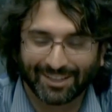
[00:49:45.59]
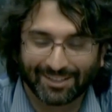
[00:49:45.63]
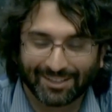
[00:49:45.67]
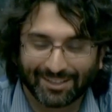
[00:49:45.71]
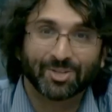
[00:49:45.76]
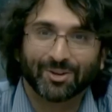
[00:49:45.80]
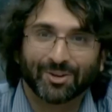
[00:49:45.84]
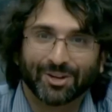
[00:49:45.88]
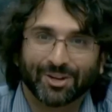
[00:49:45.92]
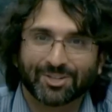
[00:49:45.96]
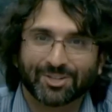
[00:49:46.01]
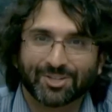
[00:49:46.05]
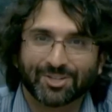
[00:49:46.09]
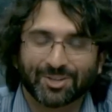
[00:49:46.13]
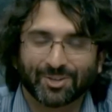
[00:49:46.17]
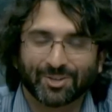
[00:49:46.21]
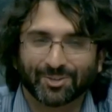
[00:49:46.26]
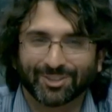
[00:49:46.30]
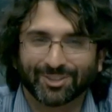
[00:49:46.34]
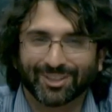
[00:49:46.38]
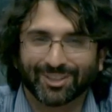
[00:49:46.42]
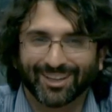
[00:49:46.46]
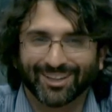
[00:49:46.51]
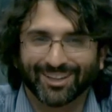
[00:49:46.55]
Trek show
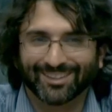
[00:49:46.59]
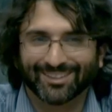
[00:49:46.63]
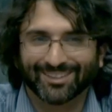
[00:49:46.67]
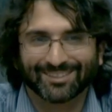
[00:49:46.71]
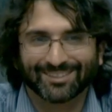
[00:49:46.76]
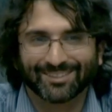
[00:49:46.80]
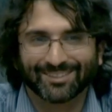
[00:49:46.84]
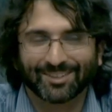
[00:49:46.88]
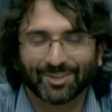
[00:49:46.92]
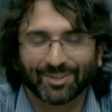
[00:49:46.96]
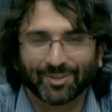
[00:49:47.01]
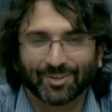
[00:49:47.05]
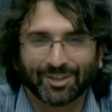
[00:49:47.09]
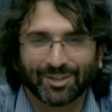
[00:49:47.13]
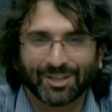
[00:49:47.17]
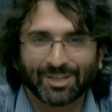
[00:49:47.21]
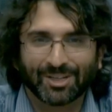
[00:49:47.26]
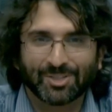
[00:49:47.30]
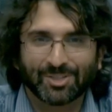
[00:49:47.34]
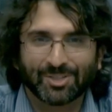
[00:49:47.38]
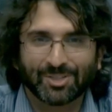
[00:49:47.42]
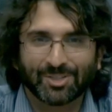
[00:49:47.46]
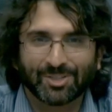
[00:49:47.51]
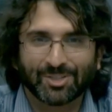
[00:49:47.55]
that, you know,
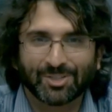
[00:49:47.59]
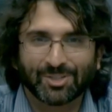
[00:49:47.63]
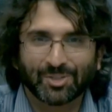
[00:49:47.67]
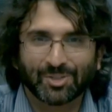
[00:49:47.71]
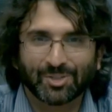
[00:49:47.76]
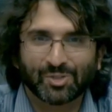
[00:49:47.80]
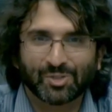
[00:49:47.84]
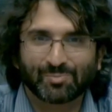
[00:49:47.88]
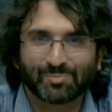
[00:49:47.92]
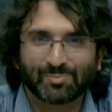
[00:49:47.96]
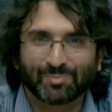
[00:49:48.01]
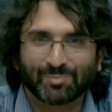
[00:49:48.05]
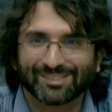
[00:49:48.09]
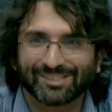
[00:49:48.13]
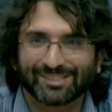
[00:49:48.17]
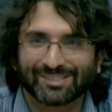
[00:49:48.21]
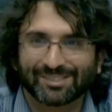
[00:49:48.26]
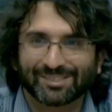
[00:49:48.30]
interspecies